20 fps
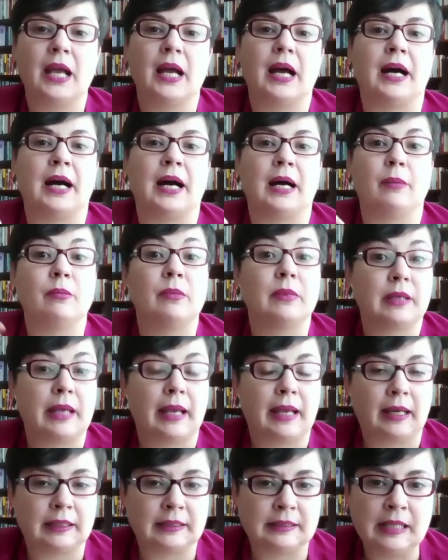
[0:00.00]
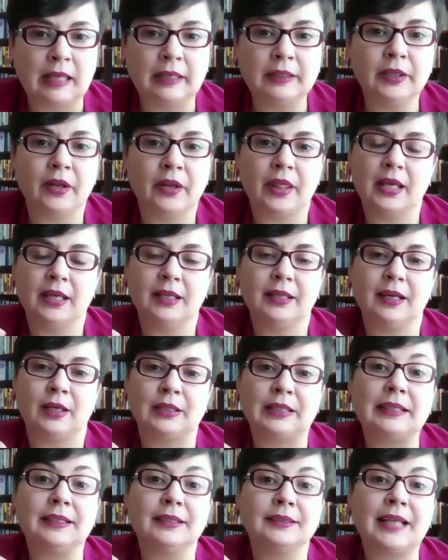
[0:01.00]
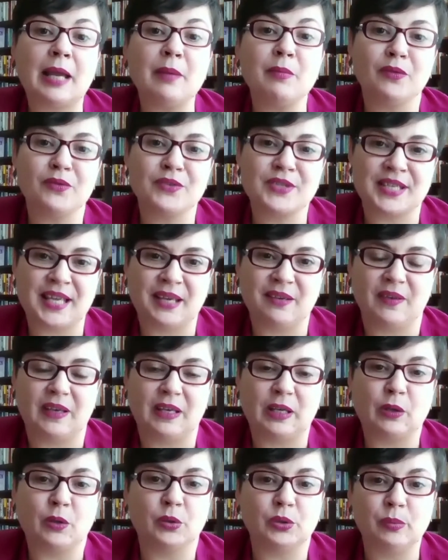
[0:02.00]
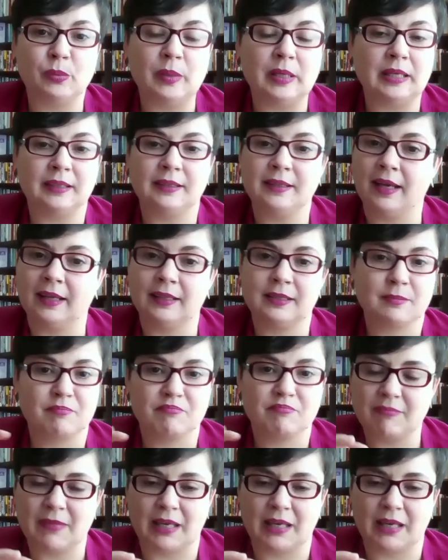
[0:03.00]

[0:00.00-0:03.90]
Another type of saving could be that,